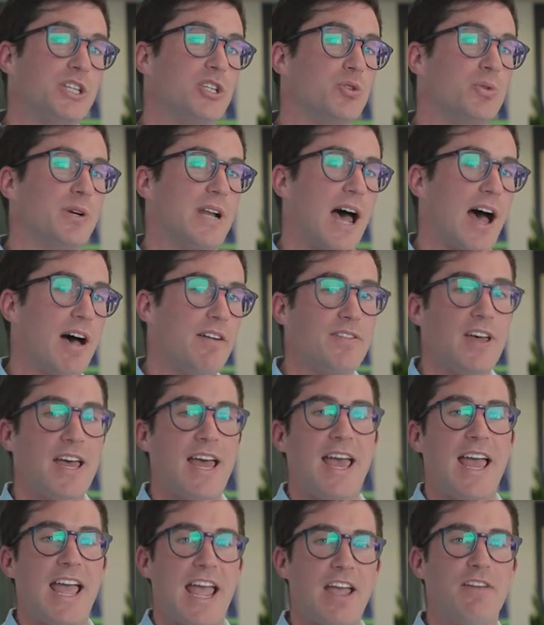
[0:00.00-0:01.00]
that you would have.
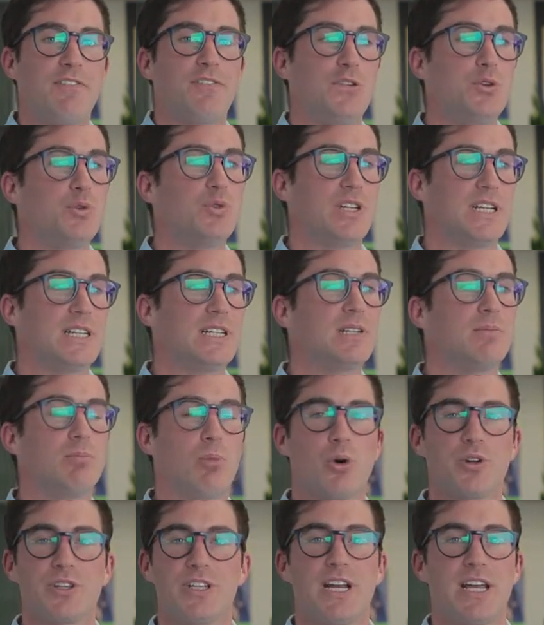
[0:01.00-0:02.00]
If you needed
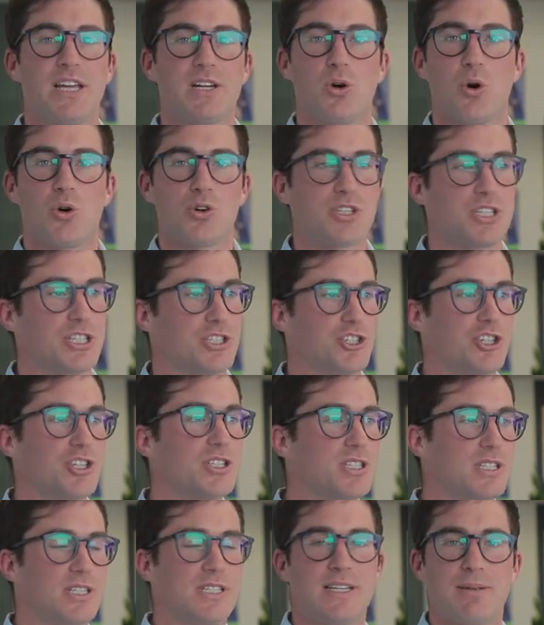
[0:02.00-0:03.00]
more than 8 cores, it's
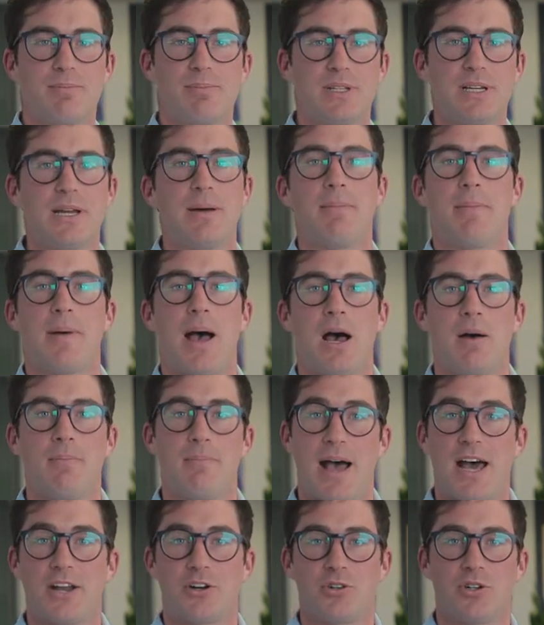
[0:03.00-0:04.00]
just simply a
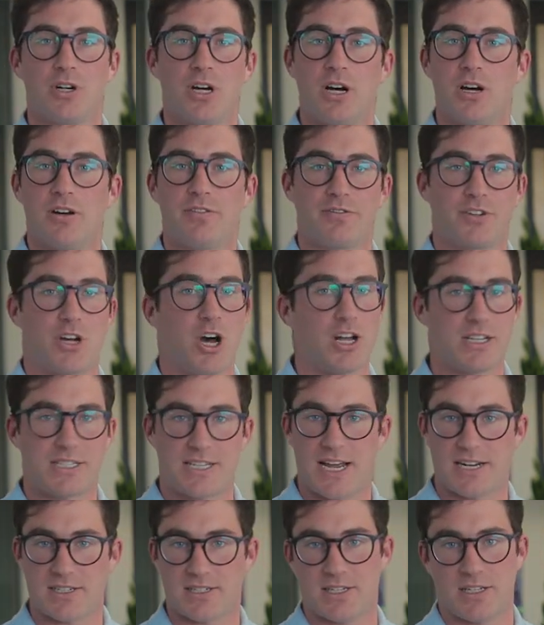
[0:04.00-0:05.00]
matter of
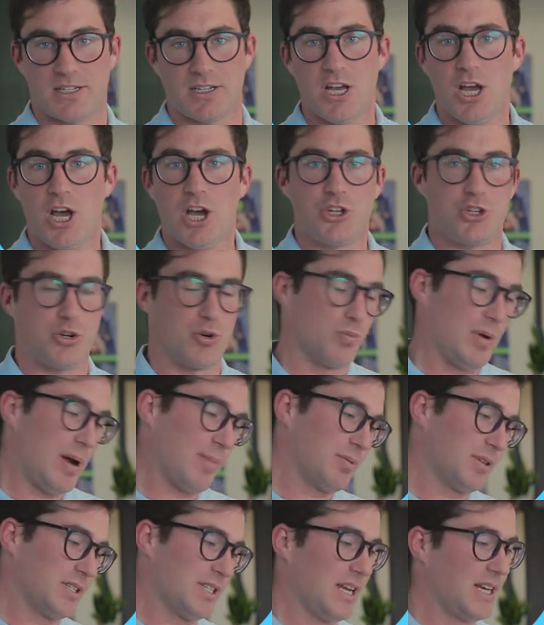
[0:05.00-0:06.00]
contacting your
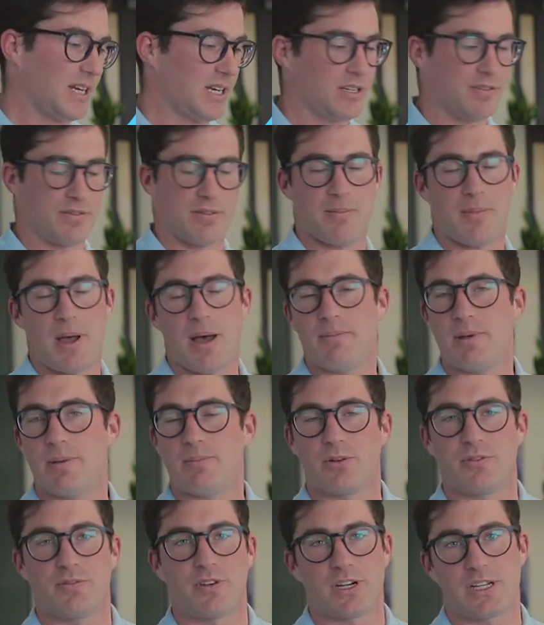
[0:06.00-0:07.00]
representative, a
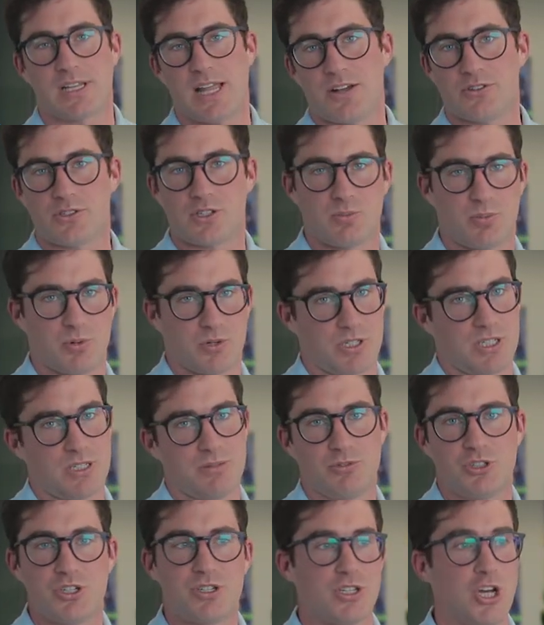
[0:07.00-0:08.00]
member of our cloud support
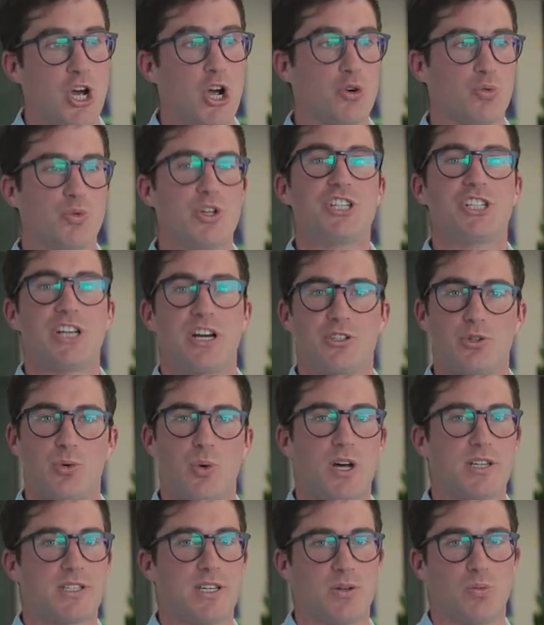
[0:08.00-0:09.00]
team. Just reach out
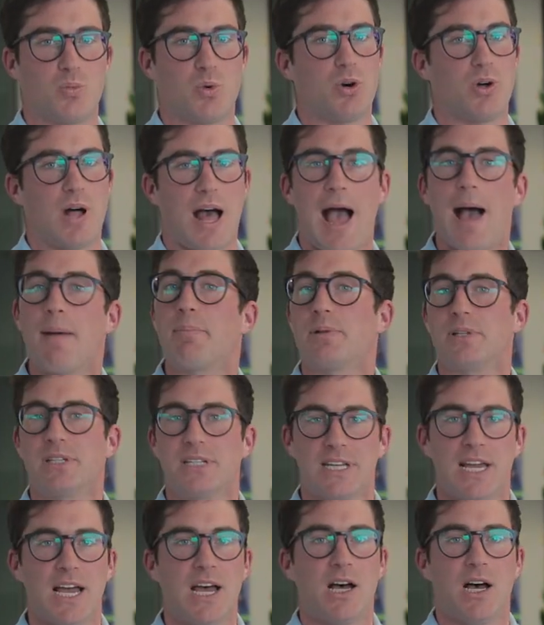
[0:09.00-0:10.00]
to us and we'll
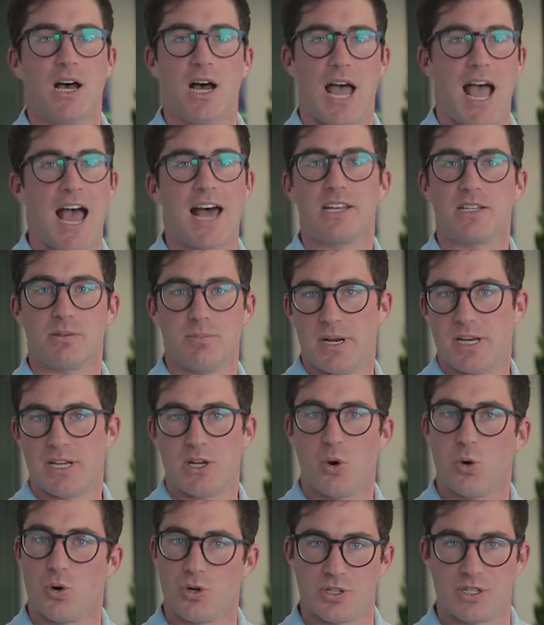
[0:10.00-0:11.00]
happily add as many
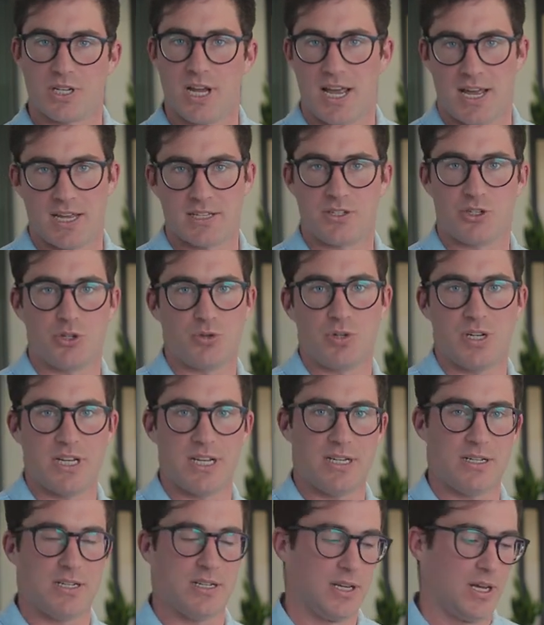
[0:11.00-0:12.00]
cores as you
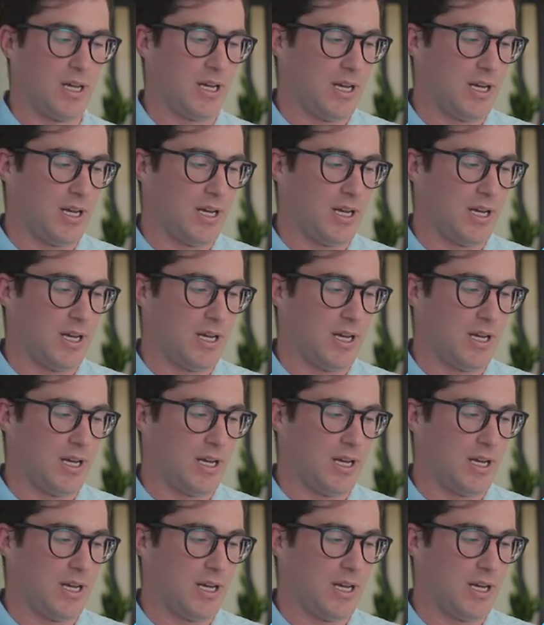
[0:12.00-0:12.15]
need.